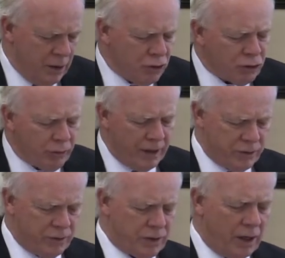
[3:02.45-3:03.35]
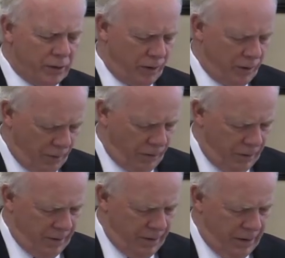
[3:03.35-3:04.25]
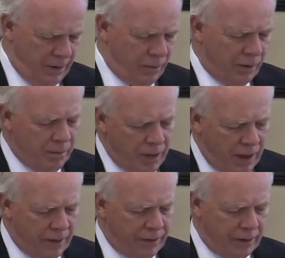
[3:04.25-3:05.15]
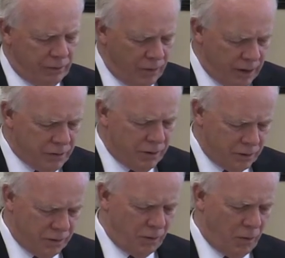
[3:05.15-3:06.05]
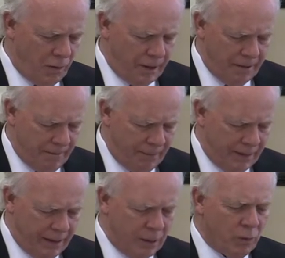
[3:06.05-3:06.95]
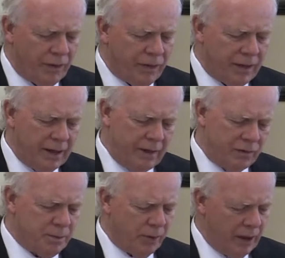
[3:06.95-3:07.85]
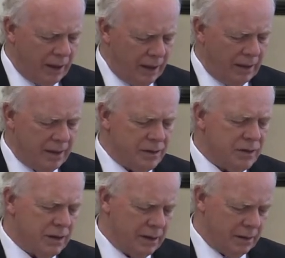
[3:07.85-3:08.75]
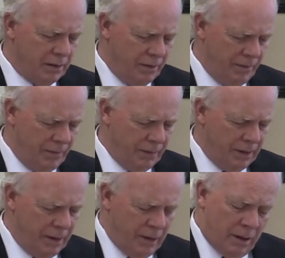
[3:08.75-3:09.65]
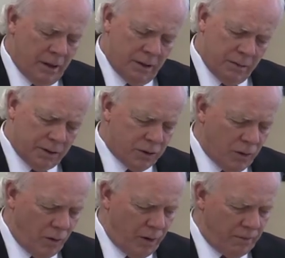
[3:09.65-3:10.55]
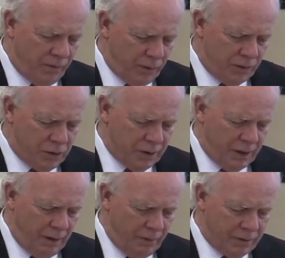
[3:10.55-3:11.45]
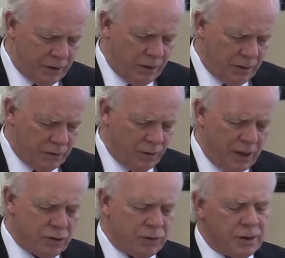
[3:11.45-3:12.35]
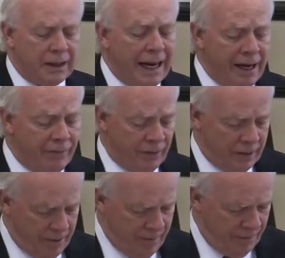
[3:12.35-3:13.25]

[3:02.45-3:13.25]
treasures on earth, where moth and rust destroy, and where thieves break in and steal. But store up for yourselves treasures in heaven,